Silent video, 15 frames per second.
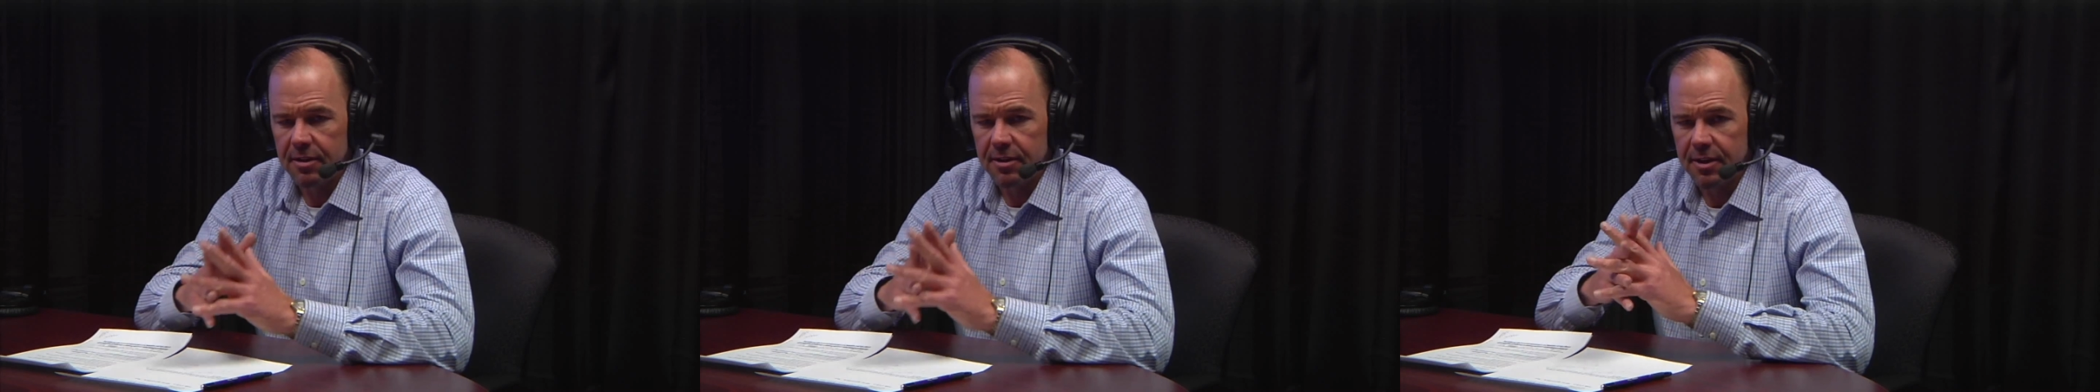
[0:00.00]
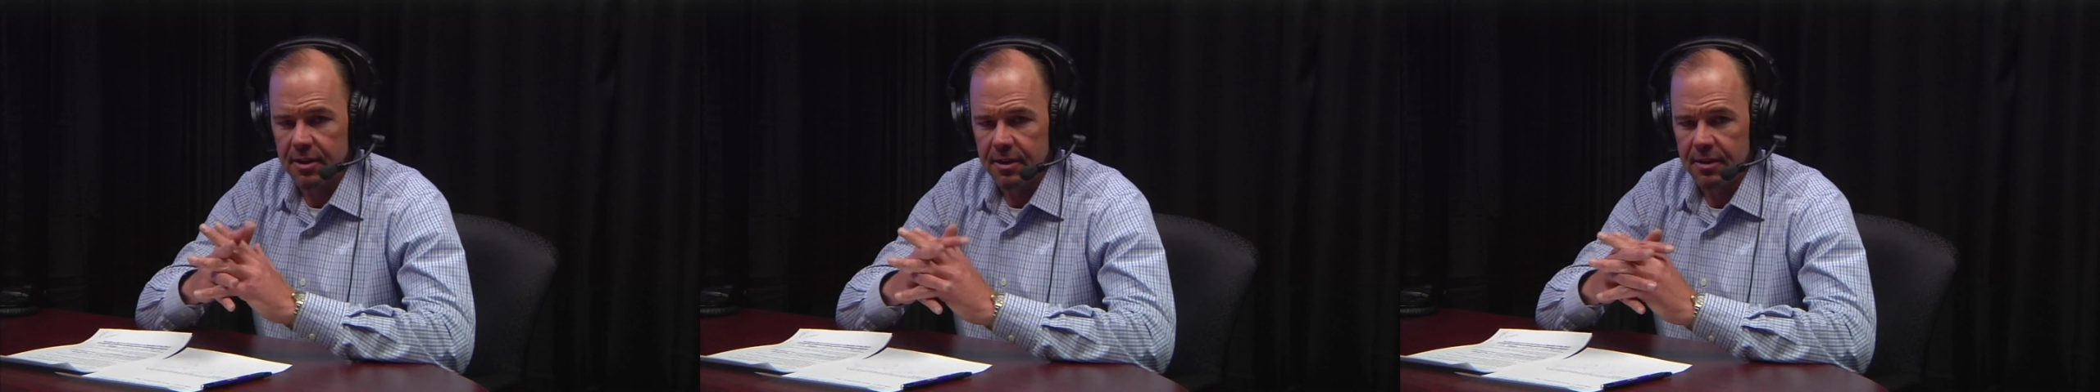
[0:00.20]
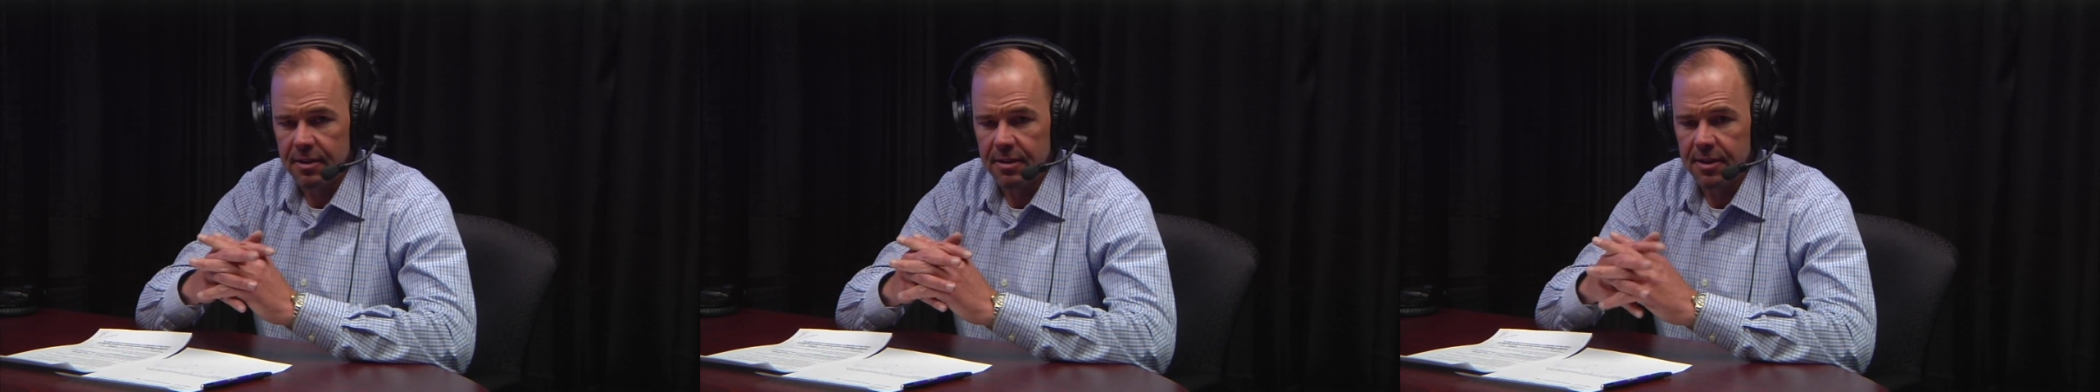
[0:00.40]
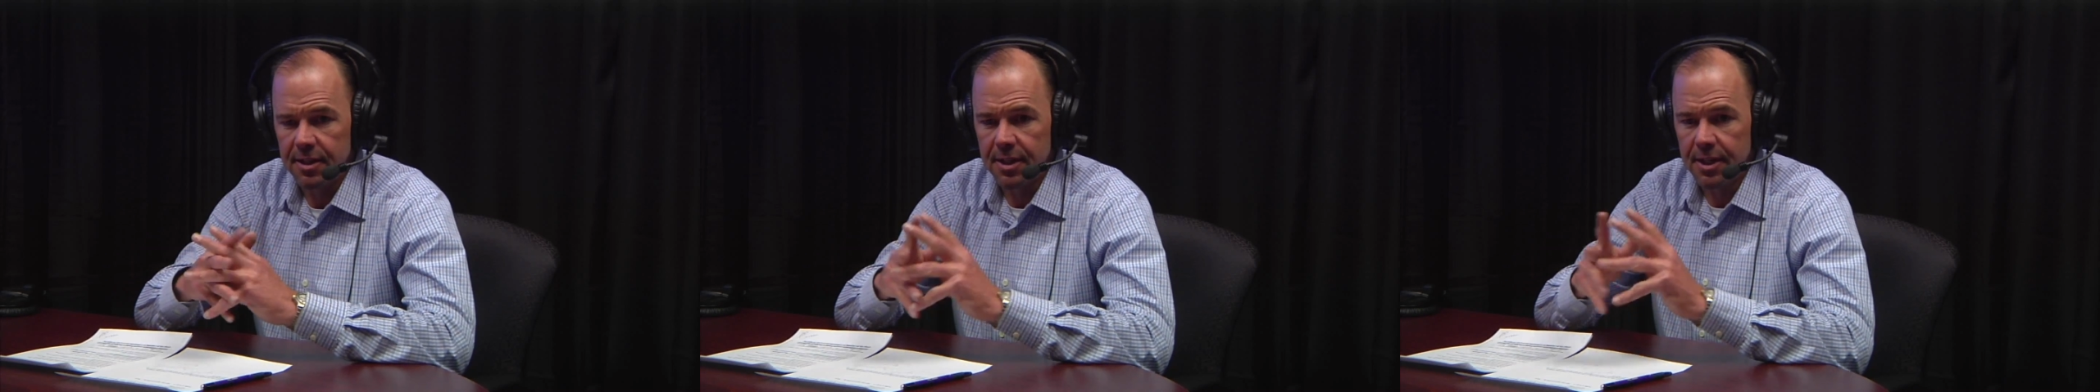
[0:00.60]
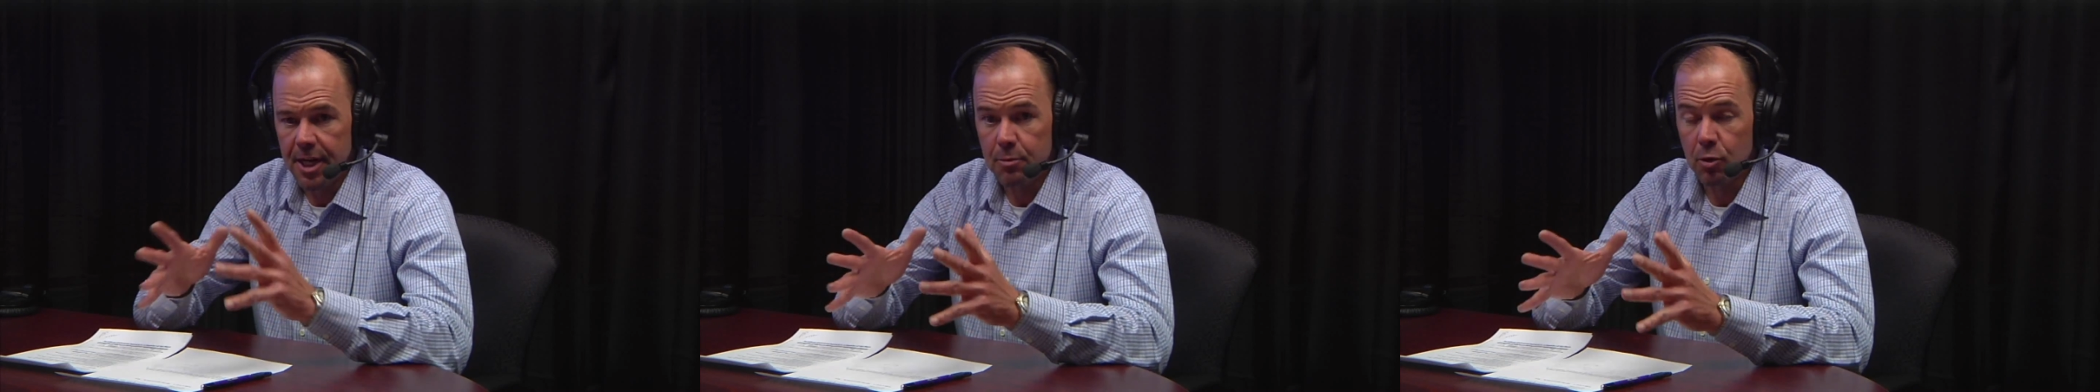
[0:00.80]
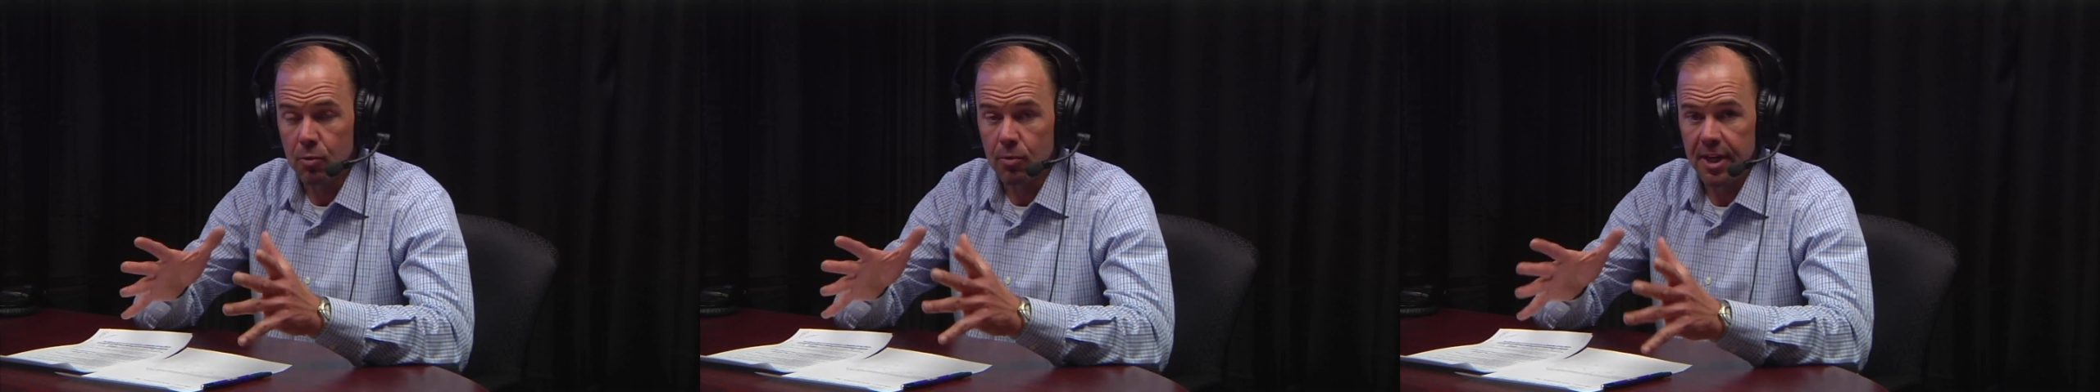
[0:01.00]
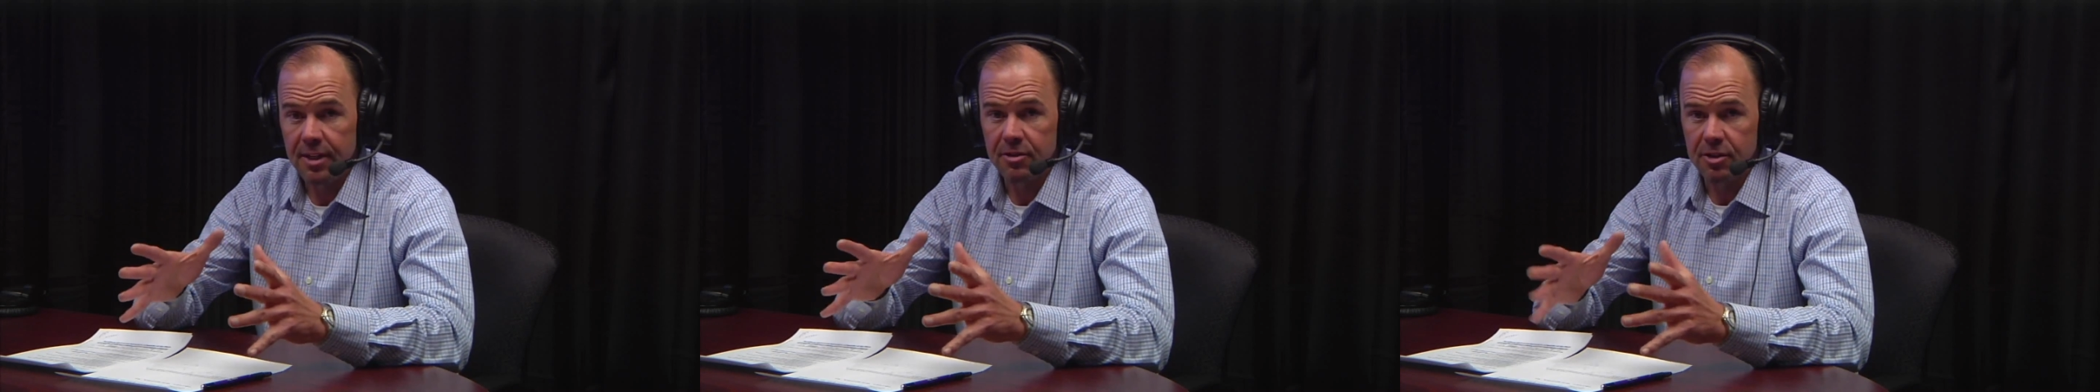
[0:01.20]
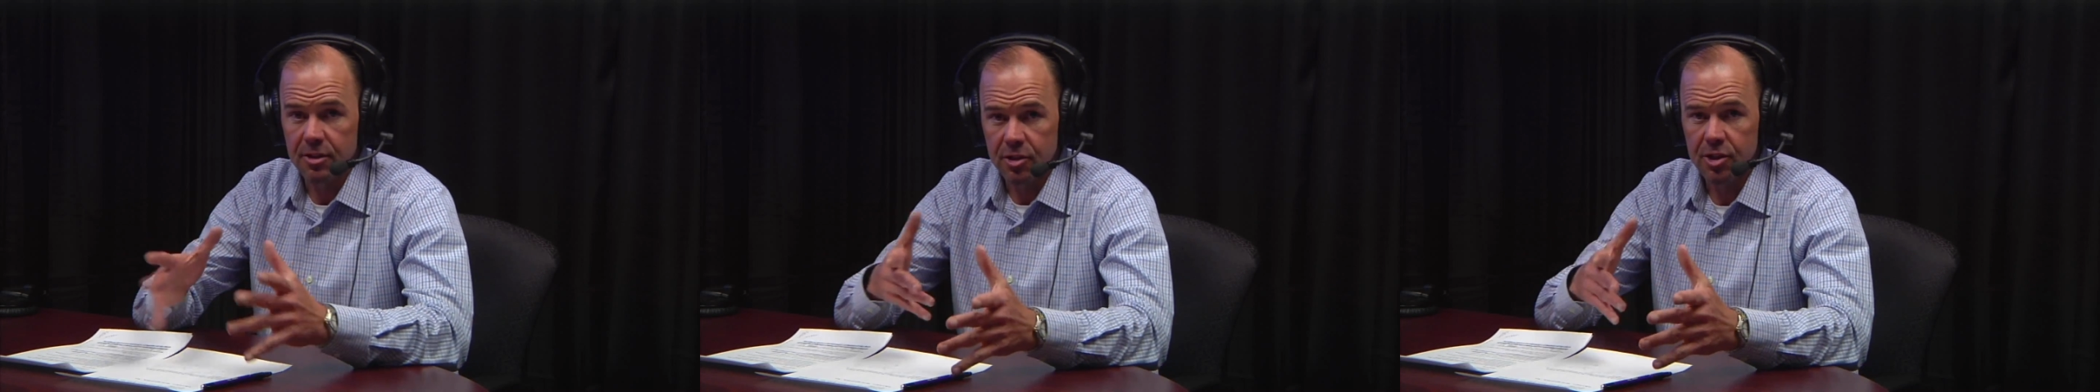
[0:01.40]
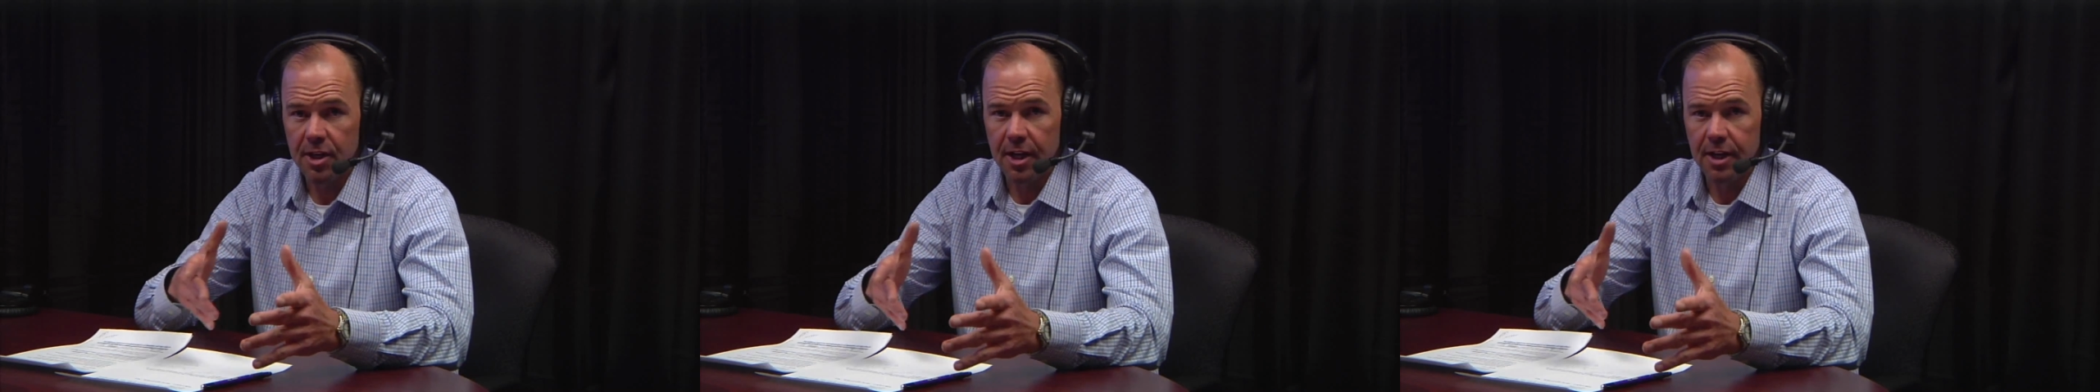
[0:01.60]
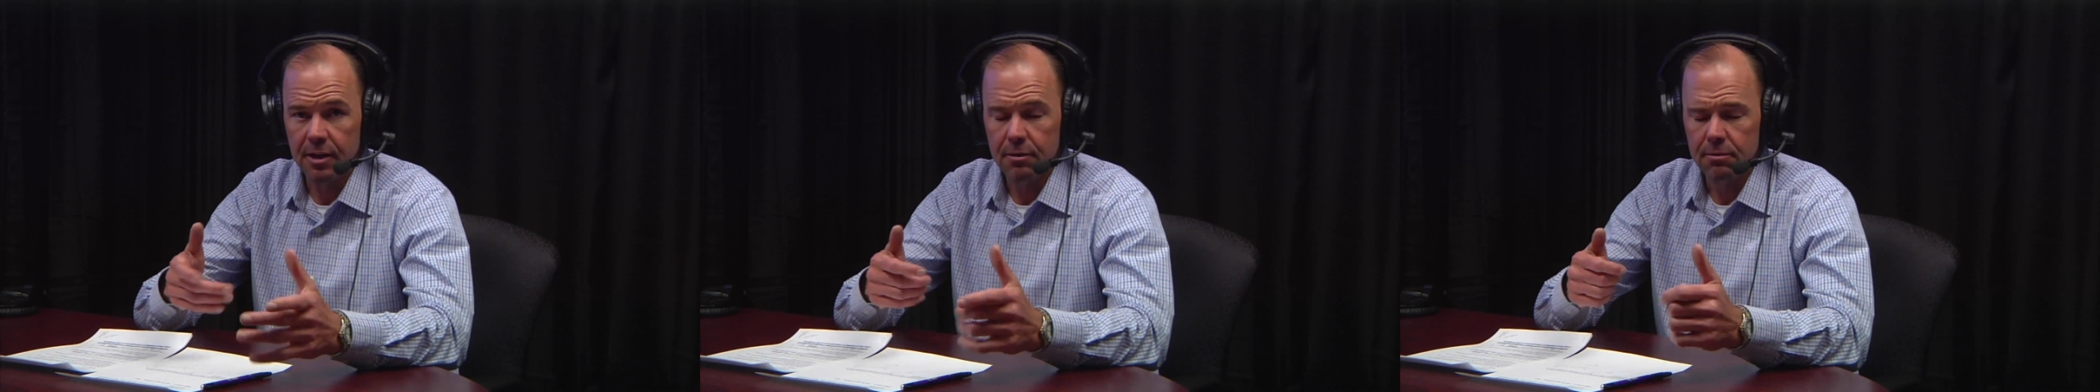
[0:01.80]
The labor rates in
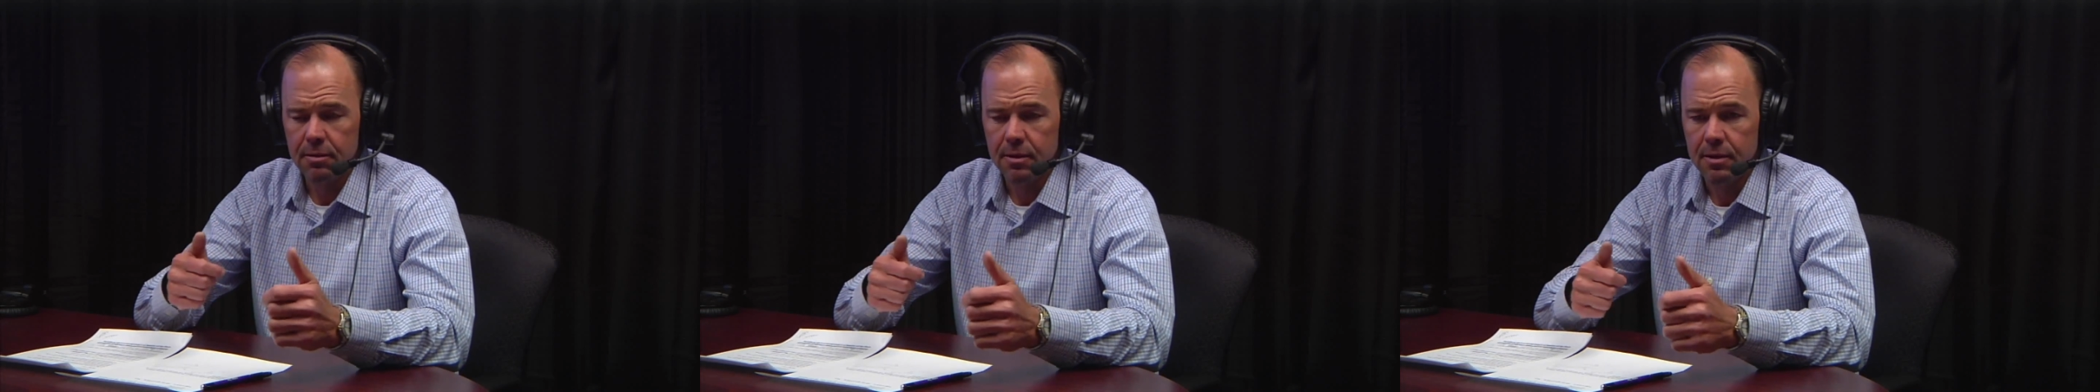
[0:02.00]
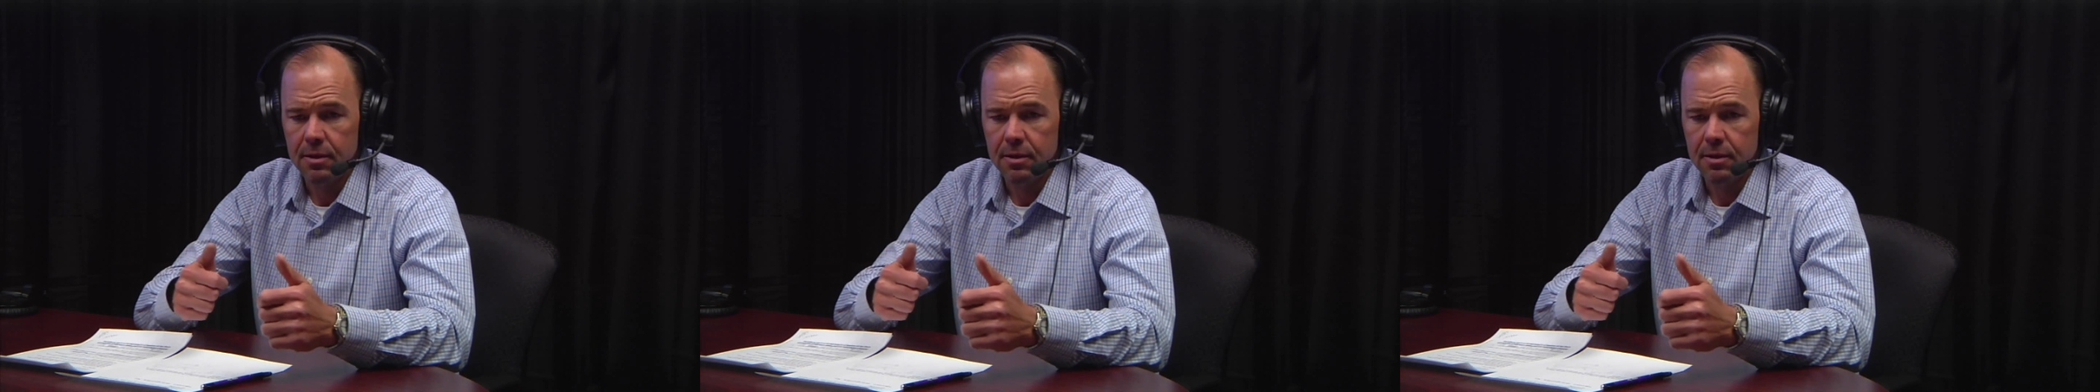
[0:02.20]
China